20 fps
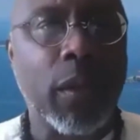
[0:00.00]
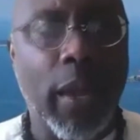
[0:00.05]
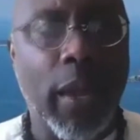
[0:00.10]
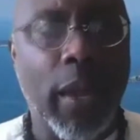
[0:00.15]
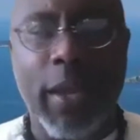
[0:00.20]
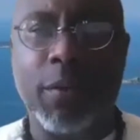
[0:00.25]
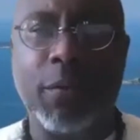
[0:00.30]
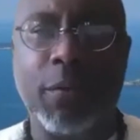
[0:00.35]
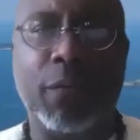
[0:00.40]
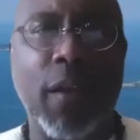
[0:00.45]

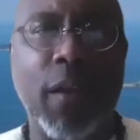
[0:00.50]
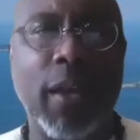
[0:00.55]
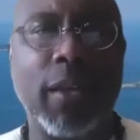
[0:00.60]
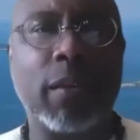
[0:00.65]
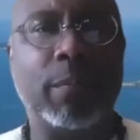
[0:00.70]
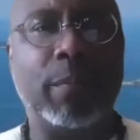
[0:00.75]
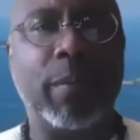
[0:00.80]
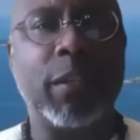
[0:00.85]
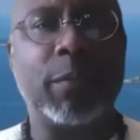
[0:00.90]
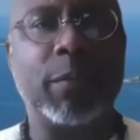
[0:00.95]
And to find
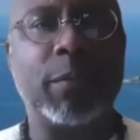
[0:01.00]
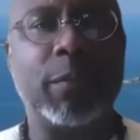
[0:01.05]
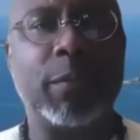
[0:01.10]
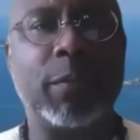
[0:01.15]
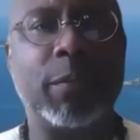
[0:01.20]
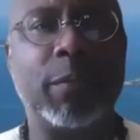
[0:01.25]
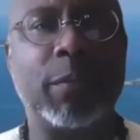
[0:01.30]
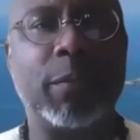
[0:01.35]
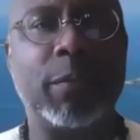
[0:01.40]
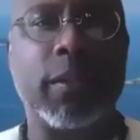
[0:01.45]
the best
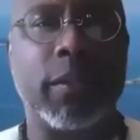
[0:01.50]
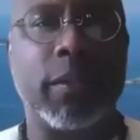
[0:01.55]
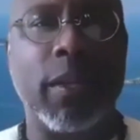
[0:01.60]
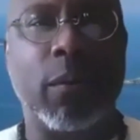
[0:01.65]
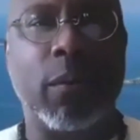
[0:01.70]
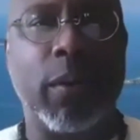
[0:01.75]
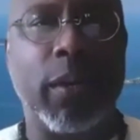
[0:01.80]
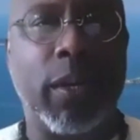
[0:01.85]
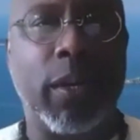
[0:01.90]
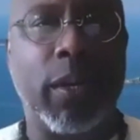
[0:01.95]
practices
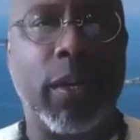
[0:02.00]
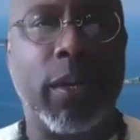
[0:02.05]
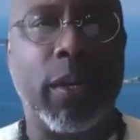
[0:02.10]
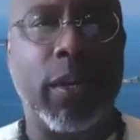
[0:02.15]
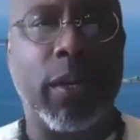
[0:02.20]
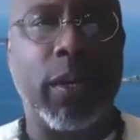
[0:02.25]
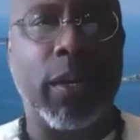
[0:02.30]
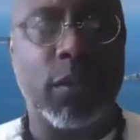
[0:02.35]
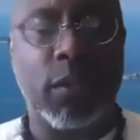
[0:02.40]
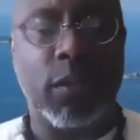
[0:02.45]
that we
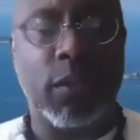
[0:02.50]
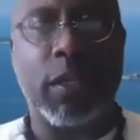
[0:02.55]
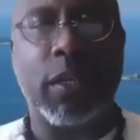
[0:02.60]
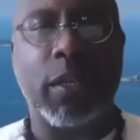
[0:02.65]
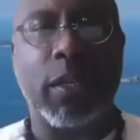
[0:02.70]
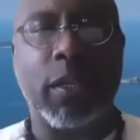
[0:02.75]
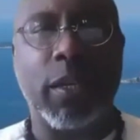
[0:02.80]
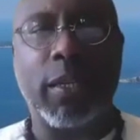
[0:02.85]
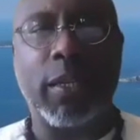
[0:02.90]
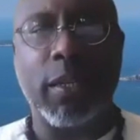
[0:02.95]
can to
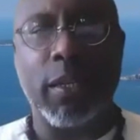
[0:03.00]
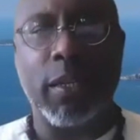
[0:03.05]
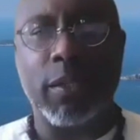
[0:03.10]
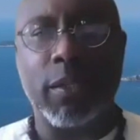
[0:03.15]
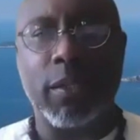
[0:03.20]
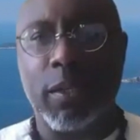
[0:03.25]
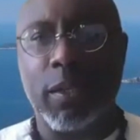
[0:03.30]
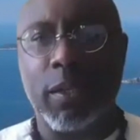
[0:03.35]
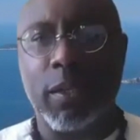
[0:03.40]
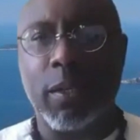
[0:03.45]
connect us
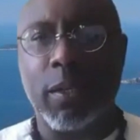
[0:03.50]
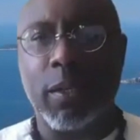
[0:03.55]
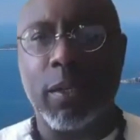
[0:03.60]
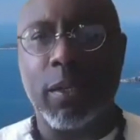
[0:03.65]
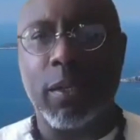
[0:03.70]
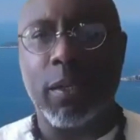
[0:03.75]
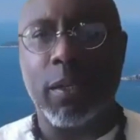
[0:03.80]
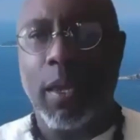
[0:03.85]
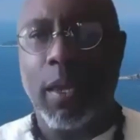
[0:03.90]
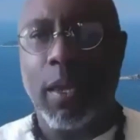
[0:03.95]
to
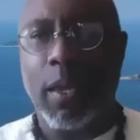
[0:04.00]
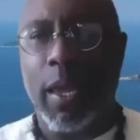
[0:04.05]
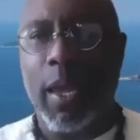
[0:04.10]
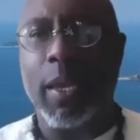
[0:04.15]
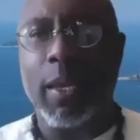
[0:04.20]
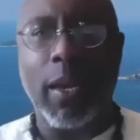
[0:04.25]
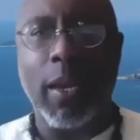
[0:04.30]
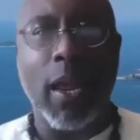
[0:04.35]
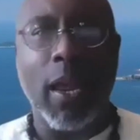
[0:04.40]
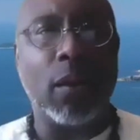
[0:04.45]

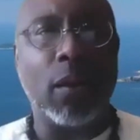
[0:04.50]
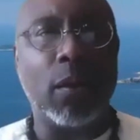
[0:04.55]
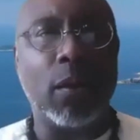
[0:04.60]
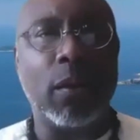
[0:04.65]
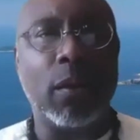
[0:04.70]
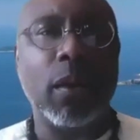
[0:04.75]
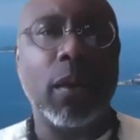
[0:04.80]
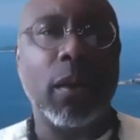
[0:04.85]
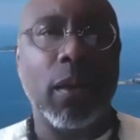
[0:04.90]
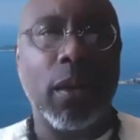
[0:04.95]
aid in
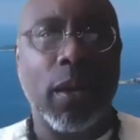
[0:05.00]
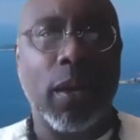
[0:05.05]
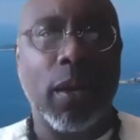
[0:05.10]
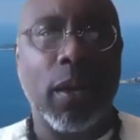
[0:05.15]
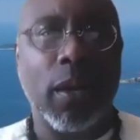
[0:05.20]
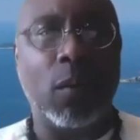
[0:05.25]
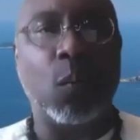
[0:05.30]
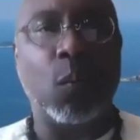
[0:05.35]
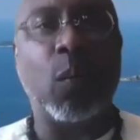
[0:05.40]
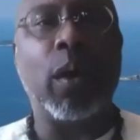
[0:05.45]
our
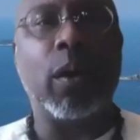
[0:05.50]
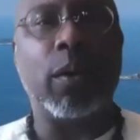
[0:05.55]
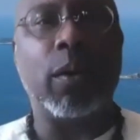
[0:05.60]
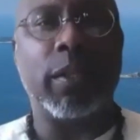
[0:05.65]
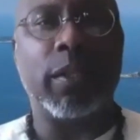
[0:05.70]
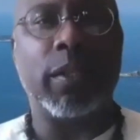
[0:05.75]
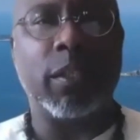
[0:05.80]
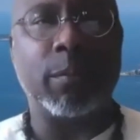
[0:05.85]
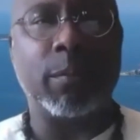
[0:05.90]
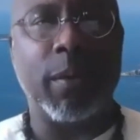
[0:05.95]

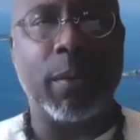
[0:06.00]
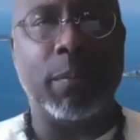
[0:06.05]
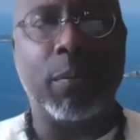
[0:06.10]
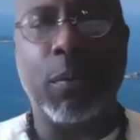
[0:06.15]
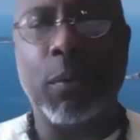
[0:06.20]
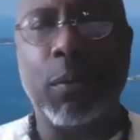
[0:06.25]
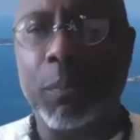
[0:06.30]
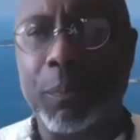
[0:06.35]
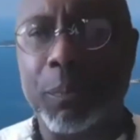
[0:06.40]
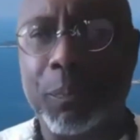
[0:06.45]
wellness as
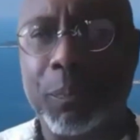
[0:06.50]
people.